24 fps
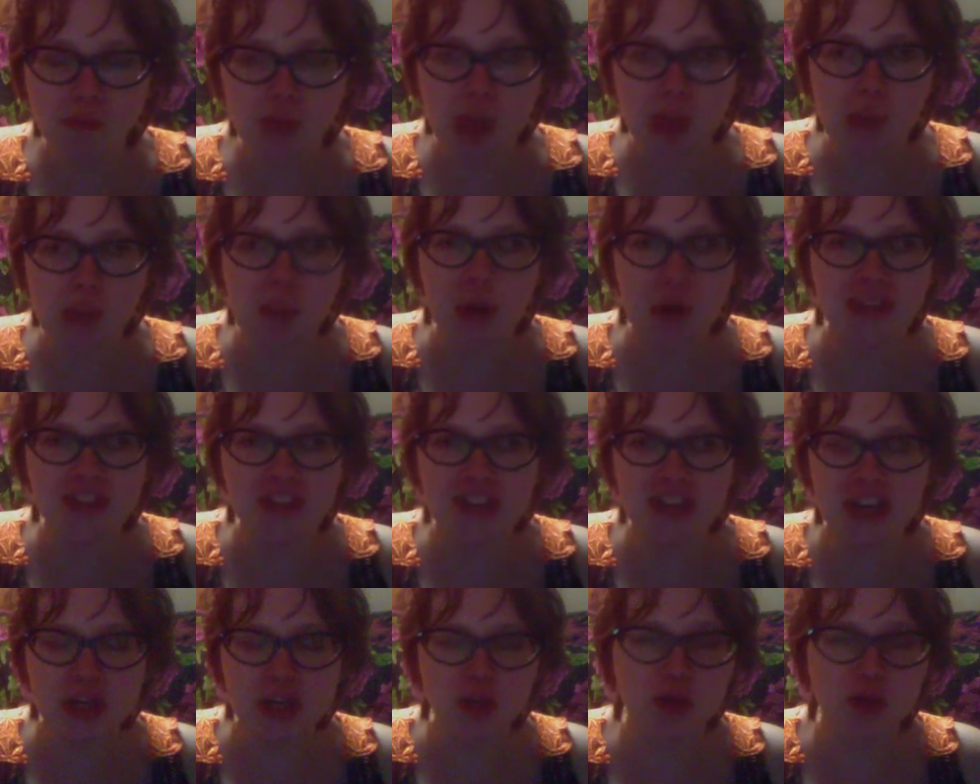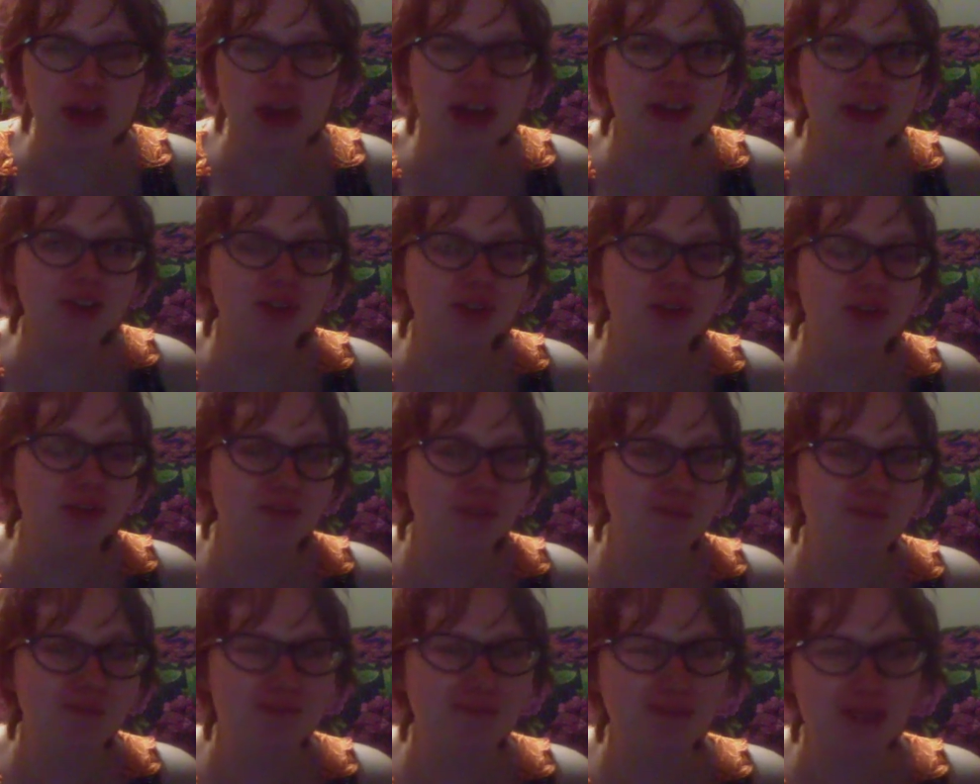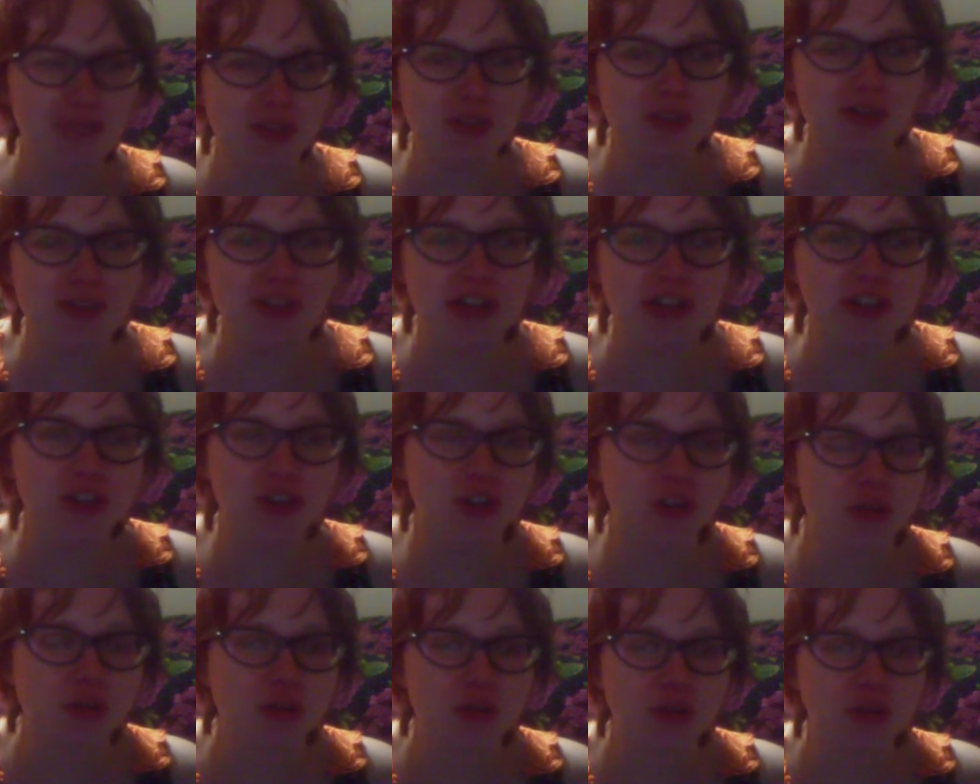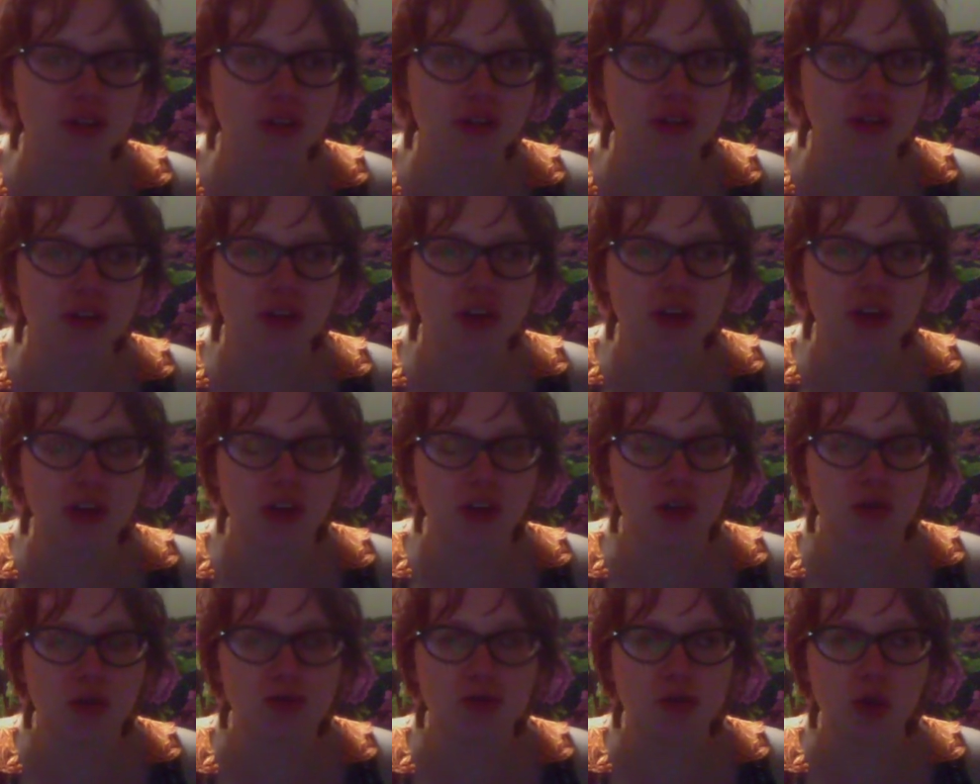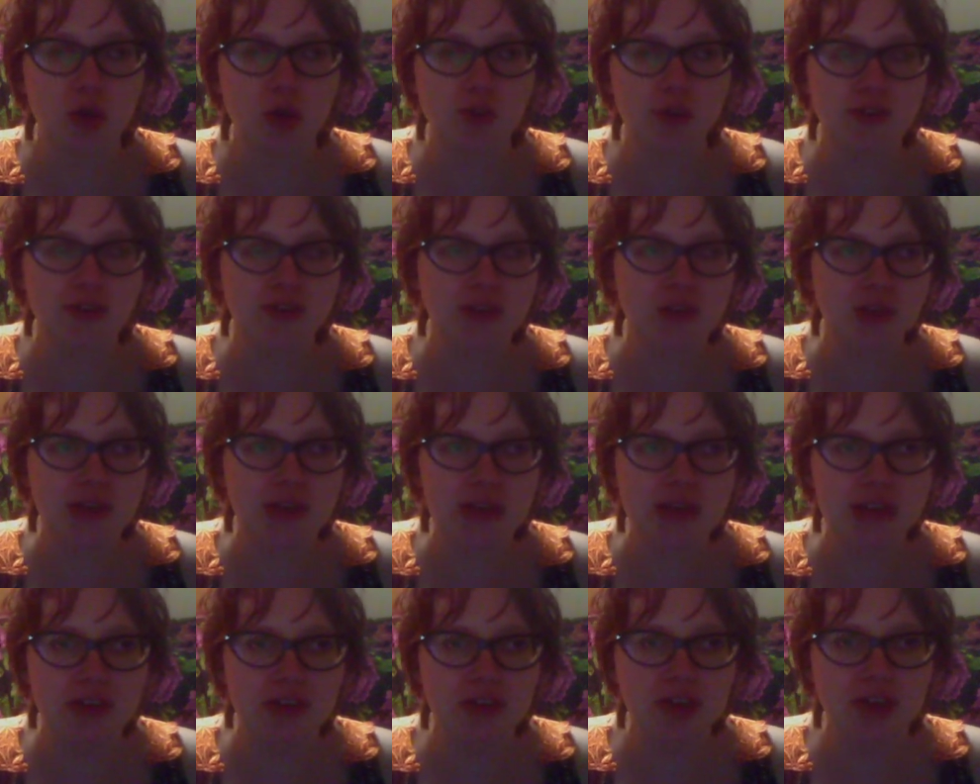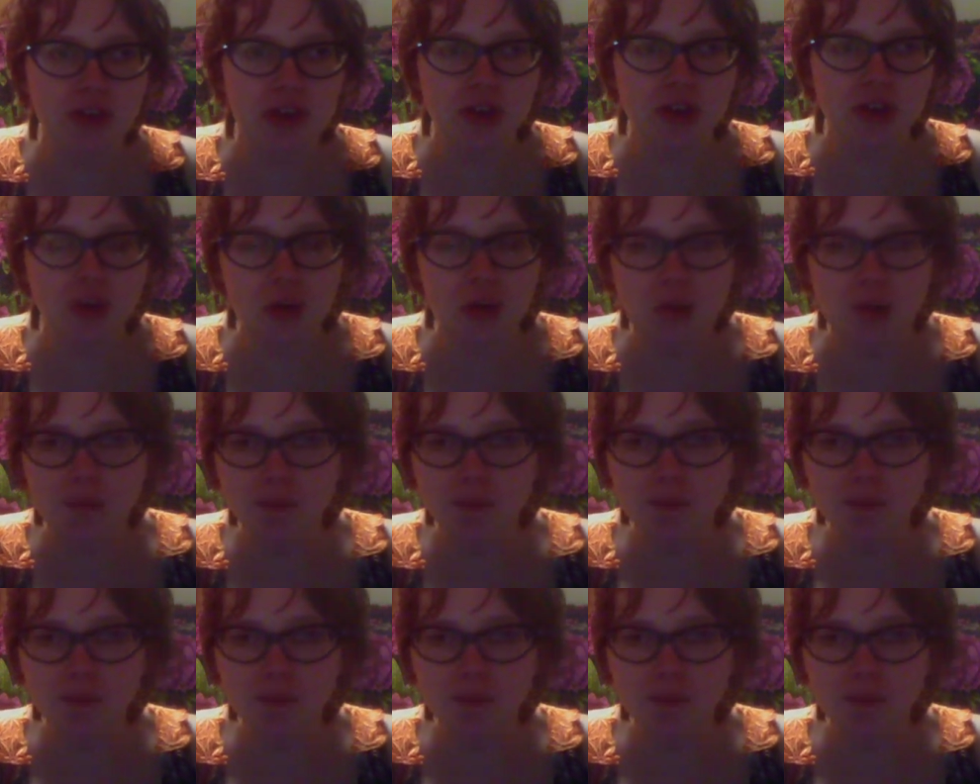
but that you can defend your yourself if you need to.